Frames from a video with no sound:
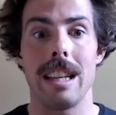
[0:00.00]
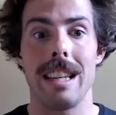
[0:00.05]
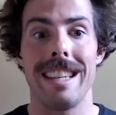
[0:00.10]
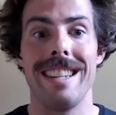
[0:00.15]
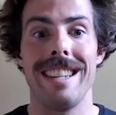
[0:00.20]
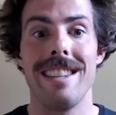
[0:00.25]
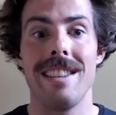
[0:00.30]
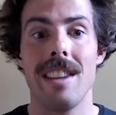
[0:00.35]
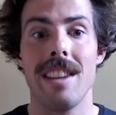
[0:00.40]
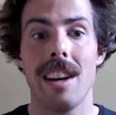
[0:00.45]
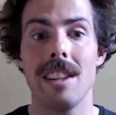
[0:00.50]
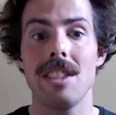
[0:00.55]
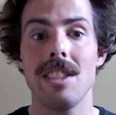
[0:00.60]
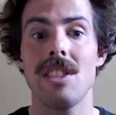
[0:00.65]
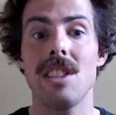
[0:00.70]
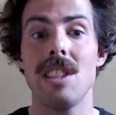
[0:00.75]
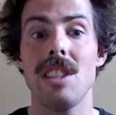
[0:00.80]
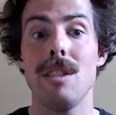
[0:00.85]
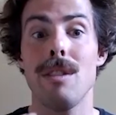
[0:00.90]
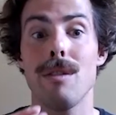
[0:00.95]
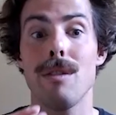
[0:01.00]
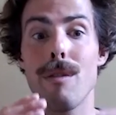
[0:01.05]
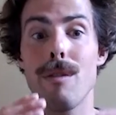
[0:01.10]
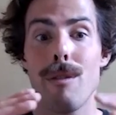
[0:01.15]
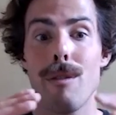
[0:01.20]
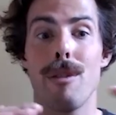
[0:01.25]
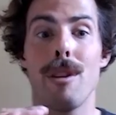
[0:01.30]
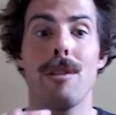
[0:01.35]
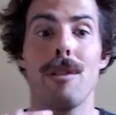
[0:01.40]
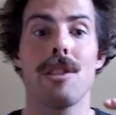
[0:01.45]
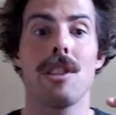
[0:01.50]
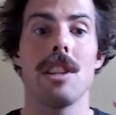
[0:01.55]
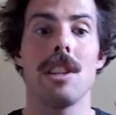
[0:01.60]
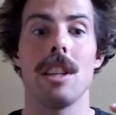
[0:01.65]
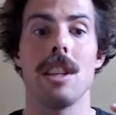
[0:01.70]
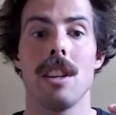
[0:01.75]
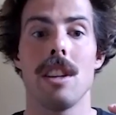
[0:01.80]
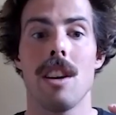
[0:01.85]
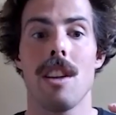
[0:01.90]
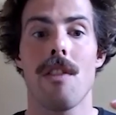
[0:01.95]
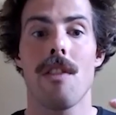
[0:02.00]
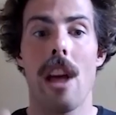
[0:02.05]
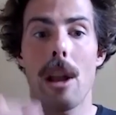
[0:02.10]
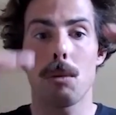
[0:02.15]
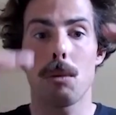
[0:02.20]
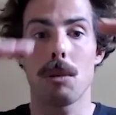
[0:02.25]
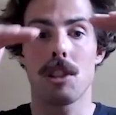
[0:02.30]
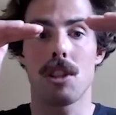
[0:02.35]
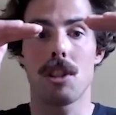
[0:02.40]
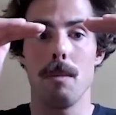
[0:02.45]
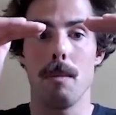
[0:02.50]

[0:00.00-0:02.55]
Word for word: in 1950, that